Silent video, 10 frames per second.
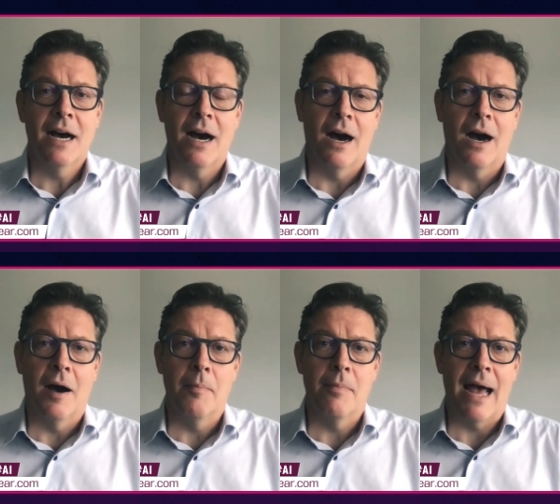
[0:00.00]

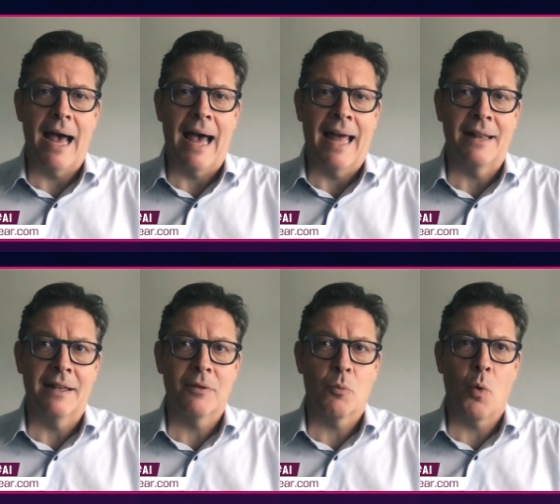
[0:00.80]
Um,
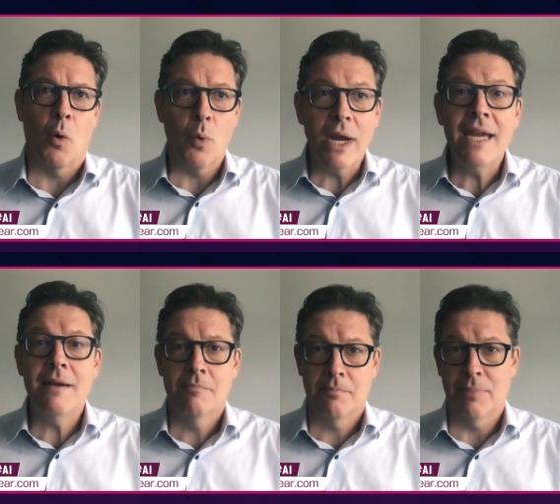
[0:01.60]
and what
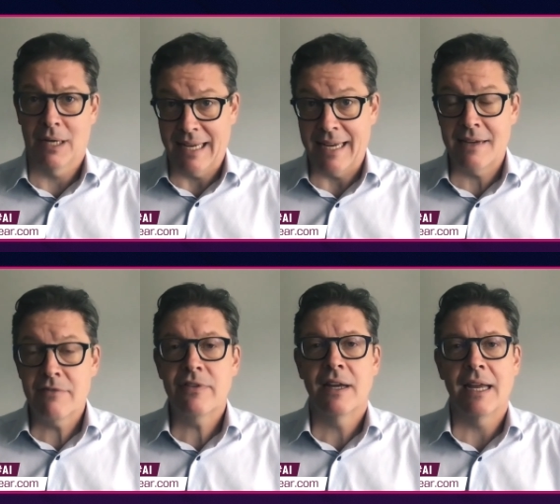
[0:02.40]
we
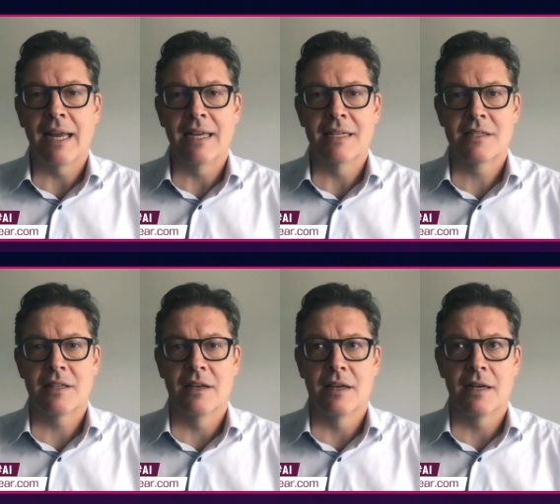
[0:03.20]
believe is
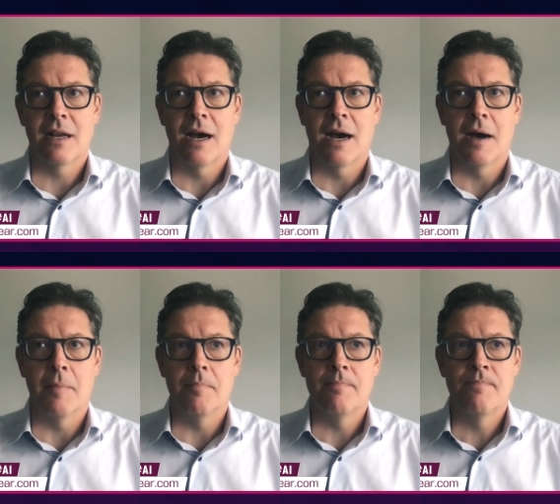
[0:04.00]
that
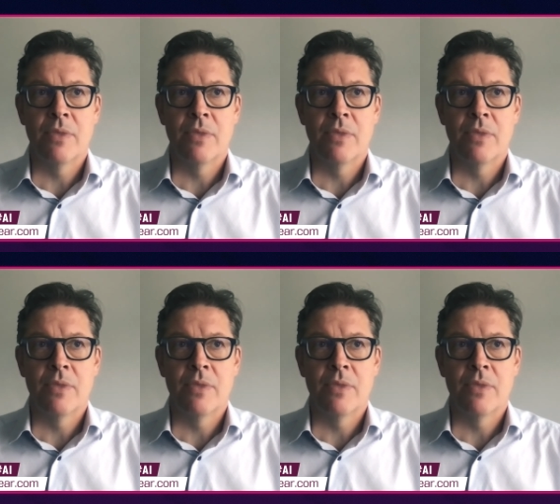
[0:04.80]
um,